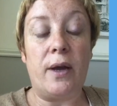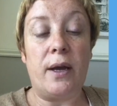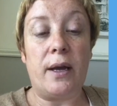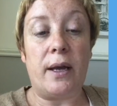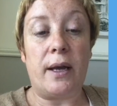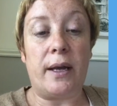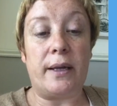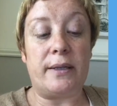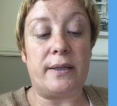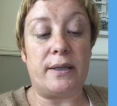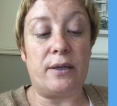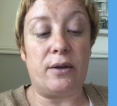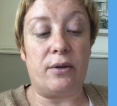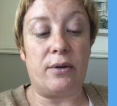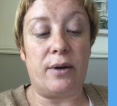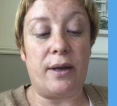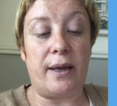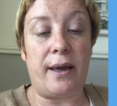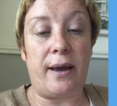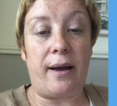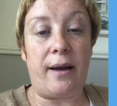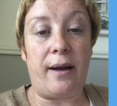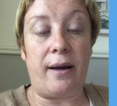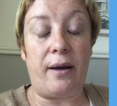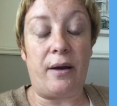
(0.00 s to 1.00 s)
It's nearly
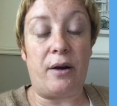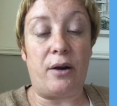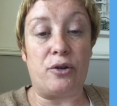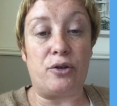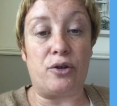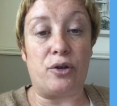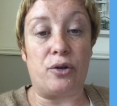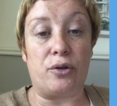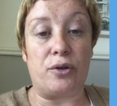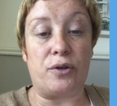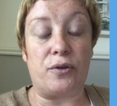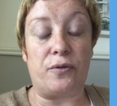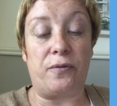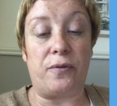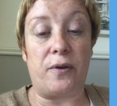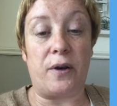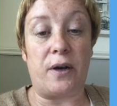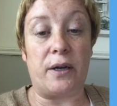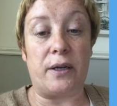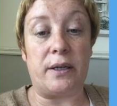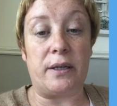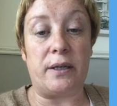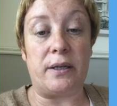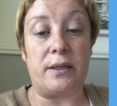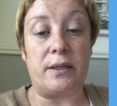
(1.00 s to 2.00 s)
harder to
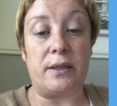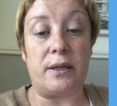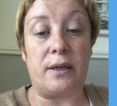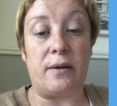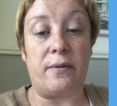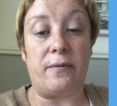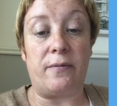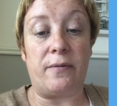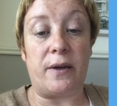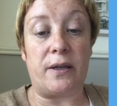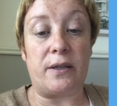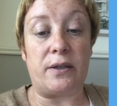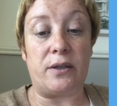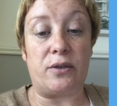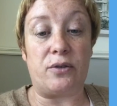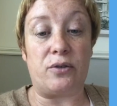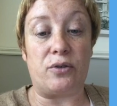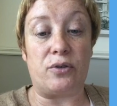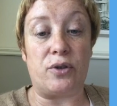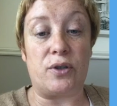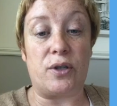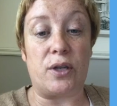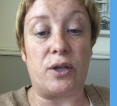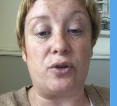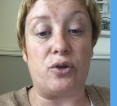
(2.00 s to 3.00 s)
find
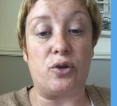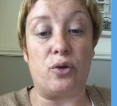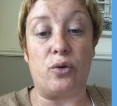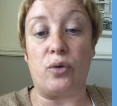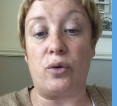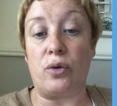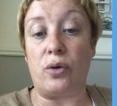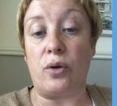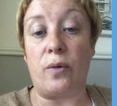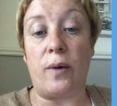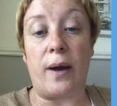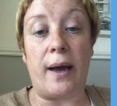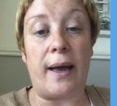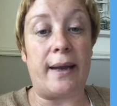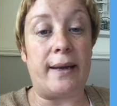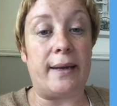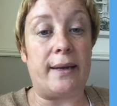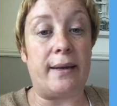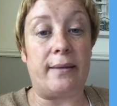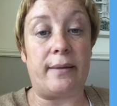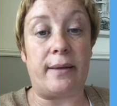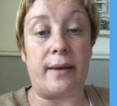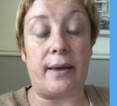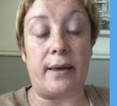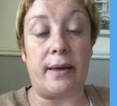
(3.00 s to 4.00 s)
investors that don't know
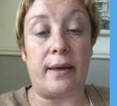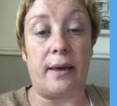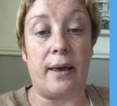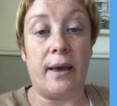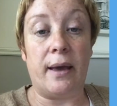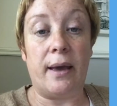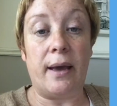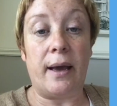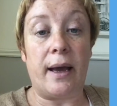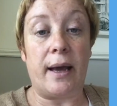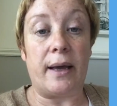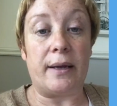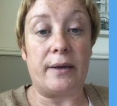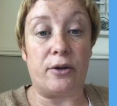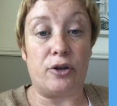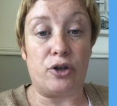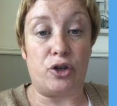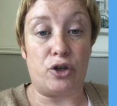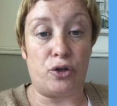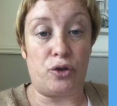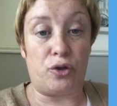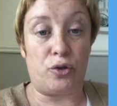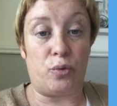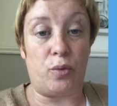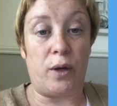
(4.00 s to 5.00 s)
anything and are
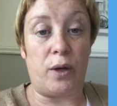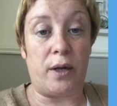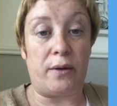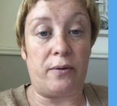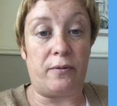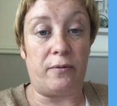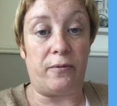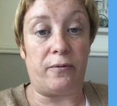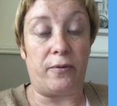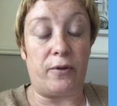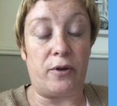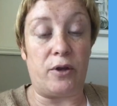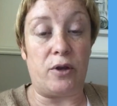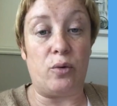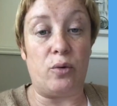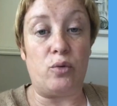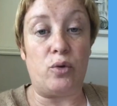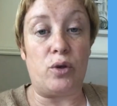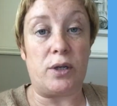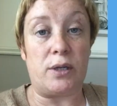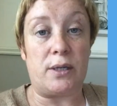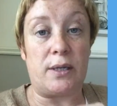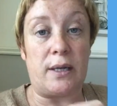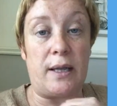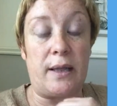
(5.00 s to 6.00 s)
just waiting for you
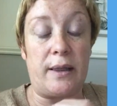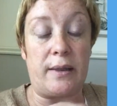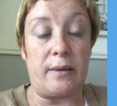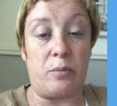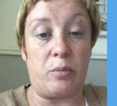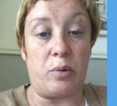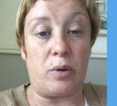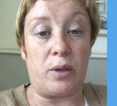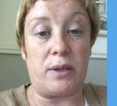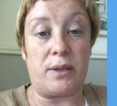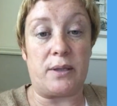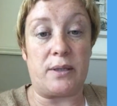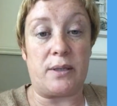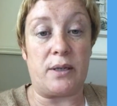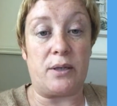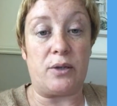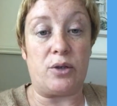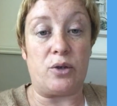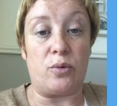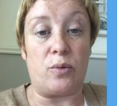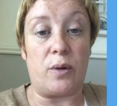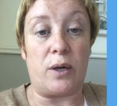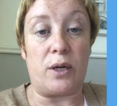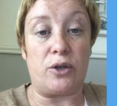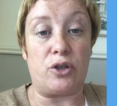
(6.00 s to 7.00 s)
to tell them what the
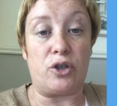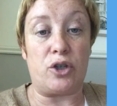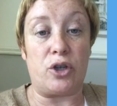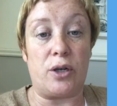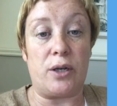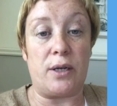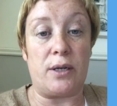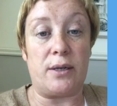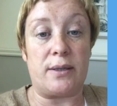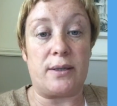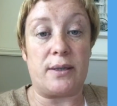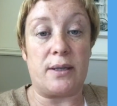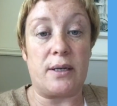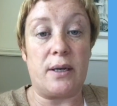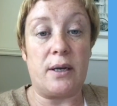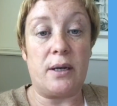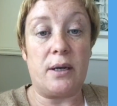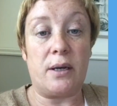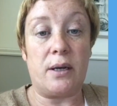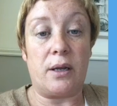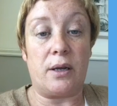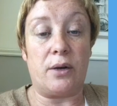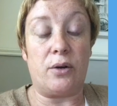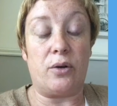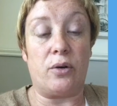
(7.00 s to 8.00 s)
situation is.
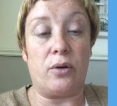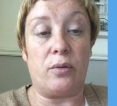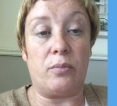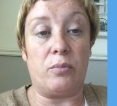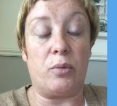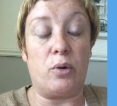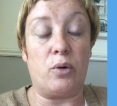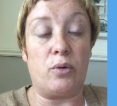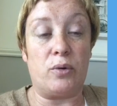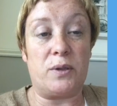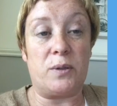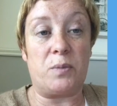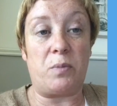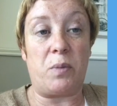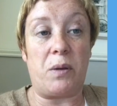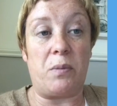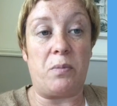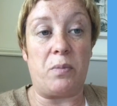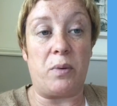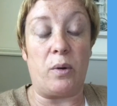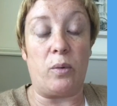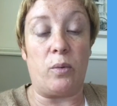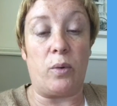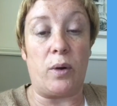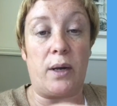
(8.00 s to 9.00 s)
And not most
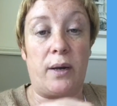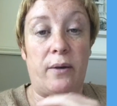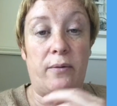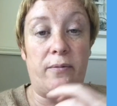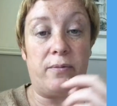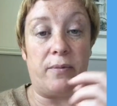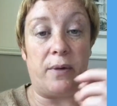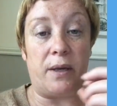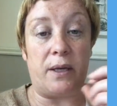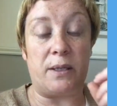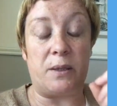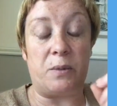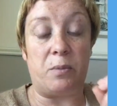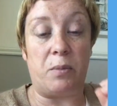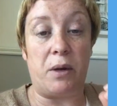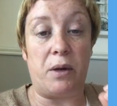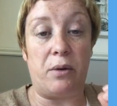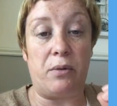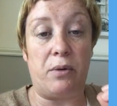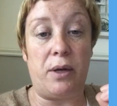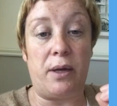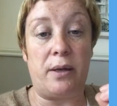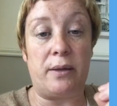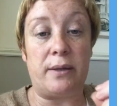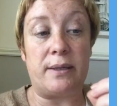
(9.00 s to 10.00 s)
people will have
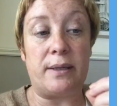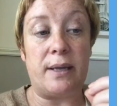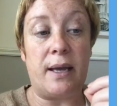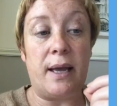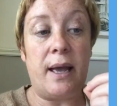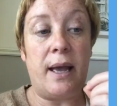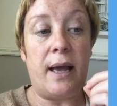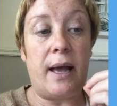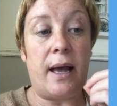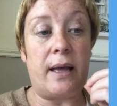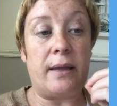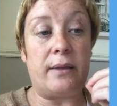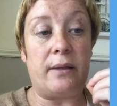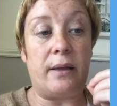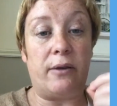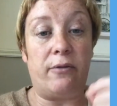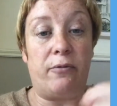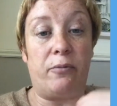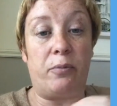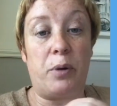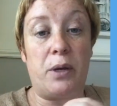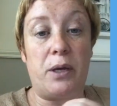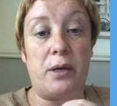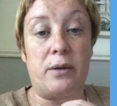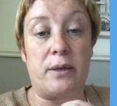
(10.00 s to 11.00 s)
experience, and they'll have
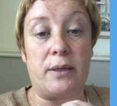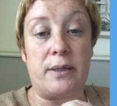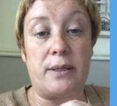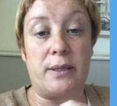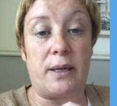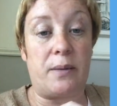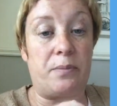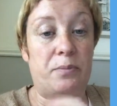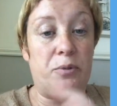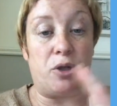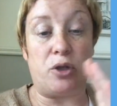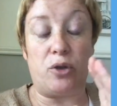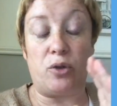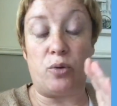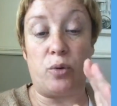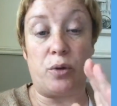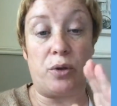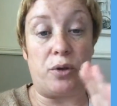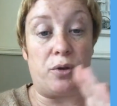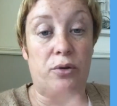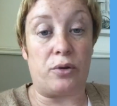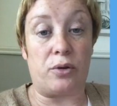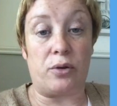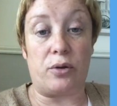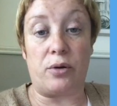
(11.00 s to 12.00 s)
preconceptions
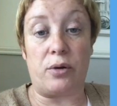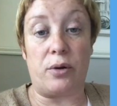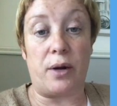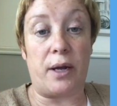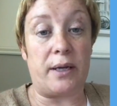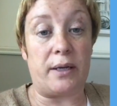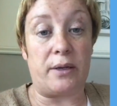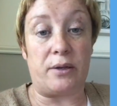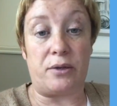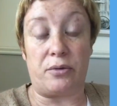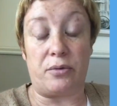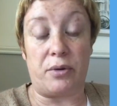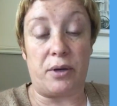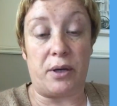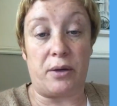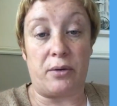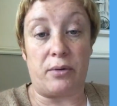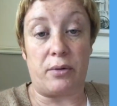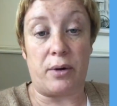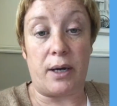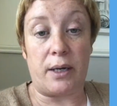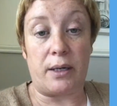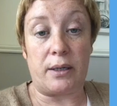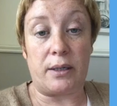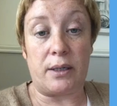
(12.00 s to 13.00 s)
whether they're correct or
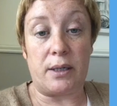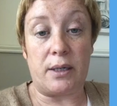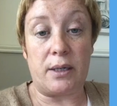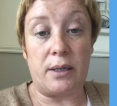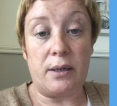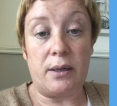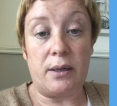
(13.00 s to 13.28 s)
incorrect.